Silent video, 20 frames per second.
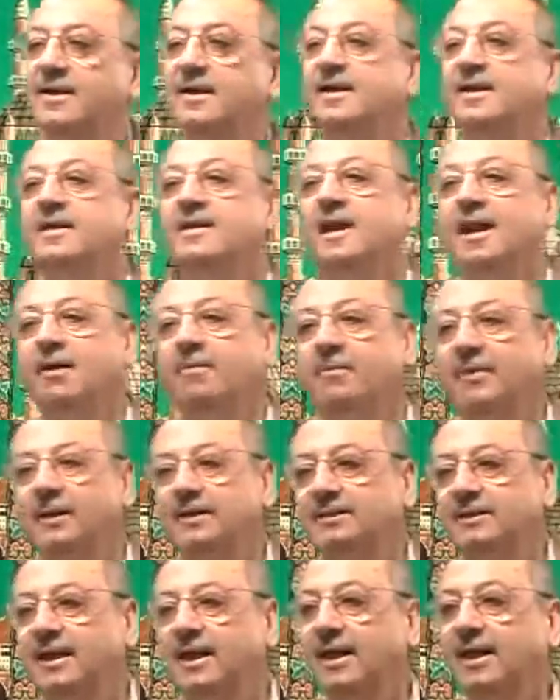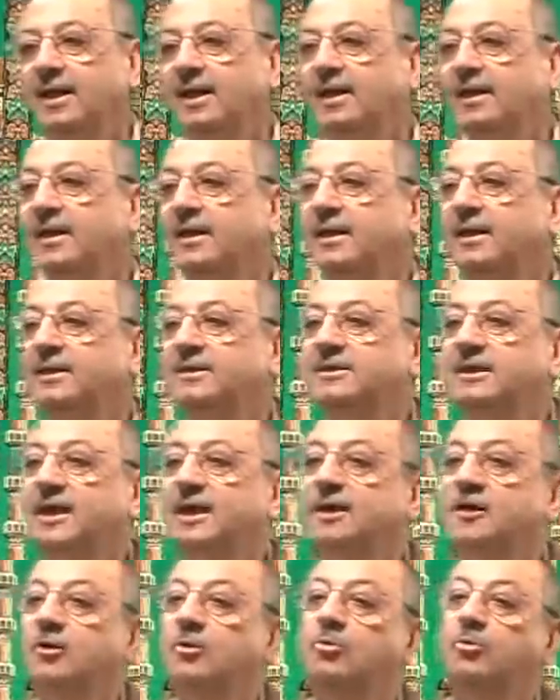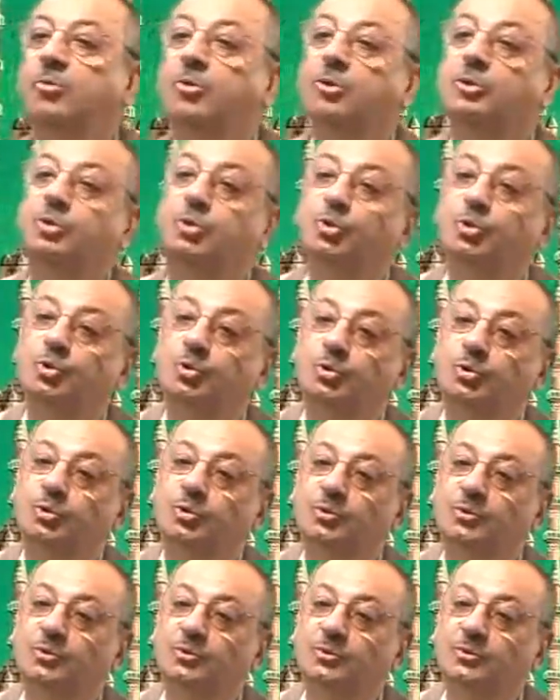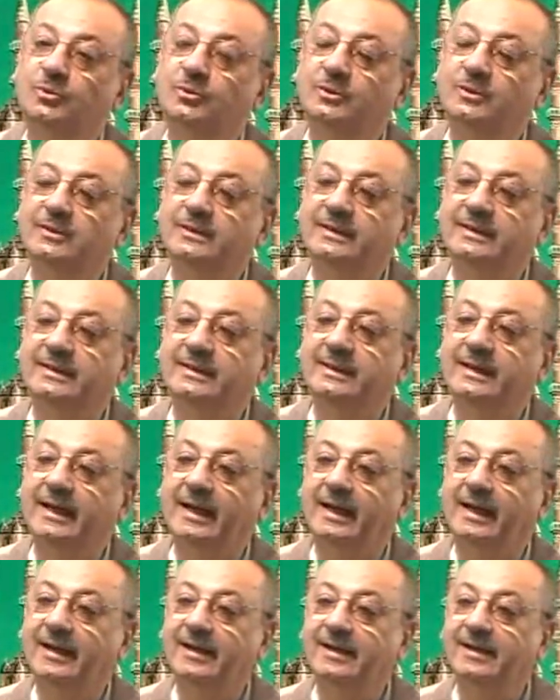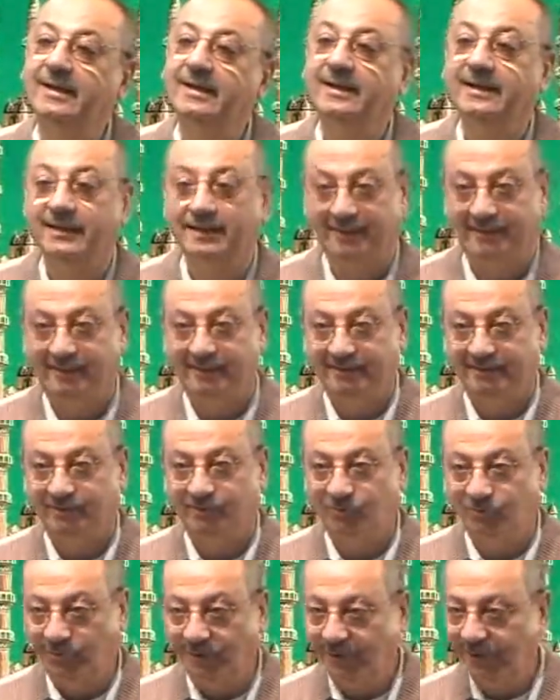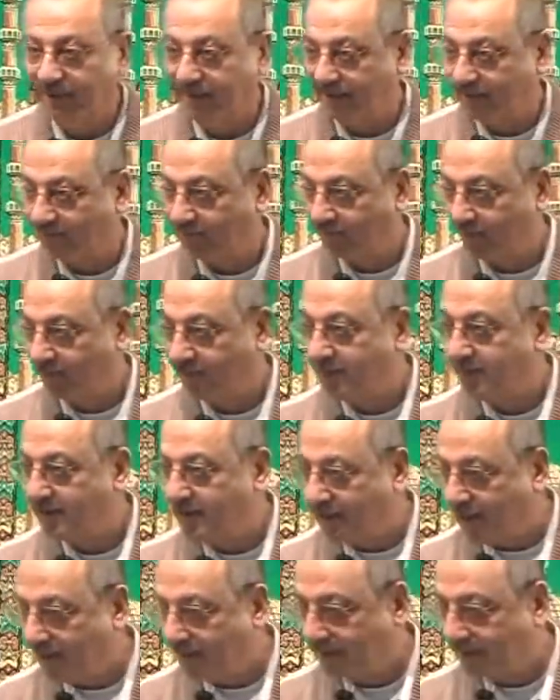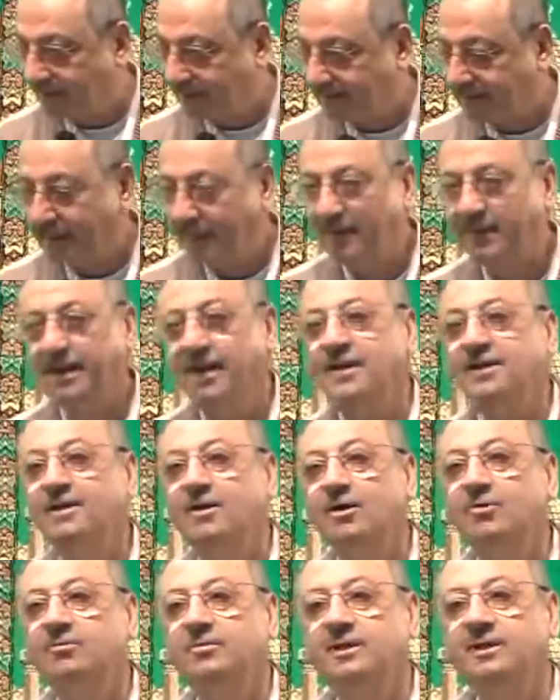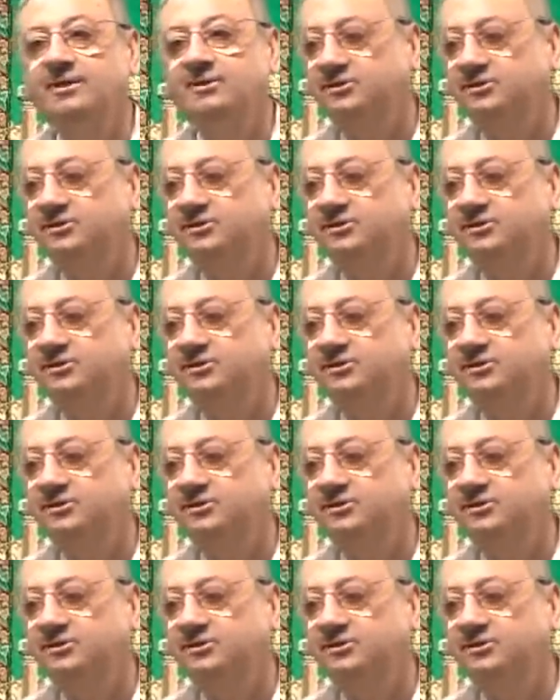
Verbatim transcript: Nabata yan butu. Huh? Three letter verb. Nabata, write down, brothers and